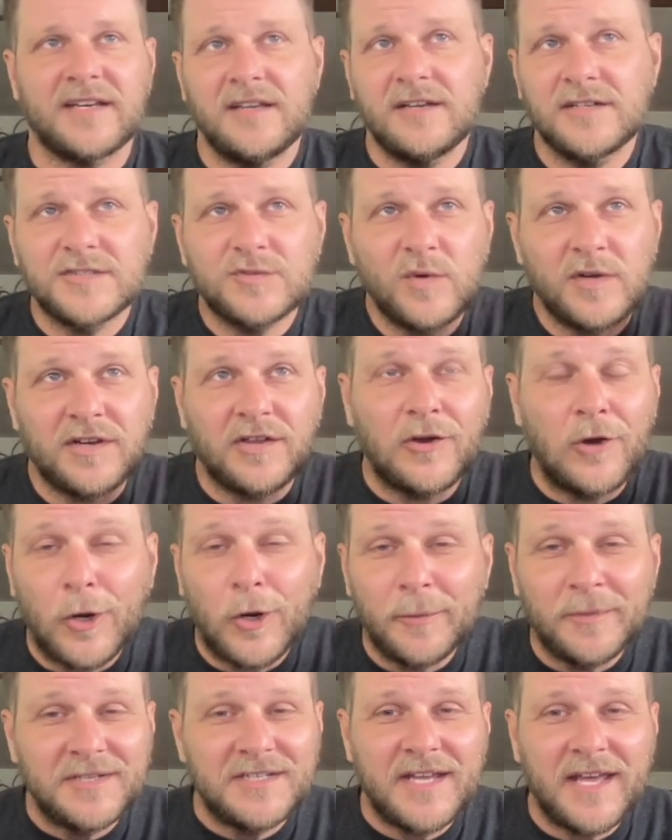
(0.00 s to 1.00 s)
Here's one,
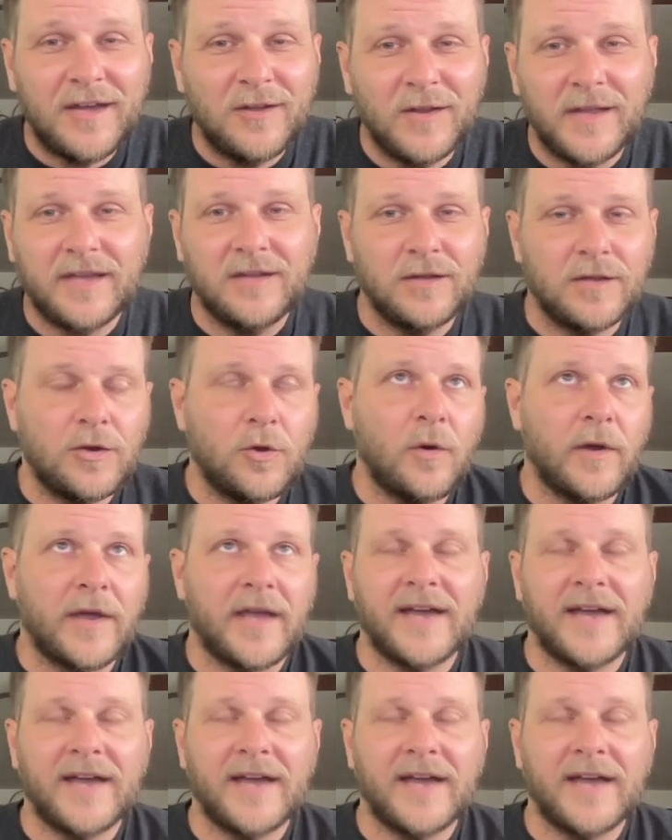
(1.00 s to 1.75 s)
Carbondale, Illinois.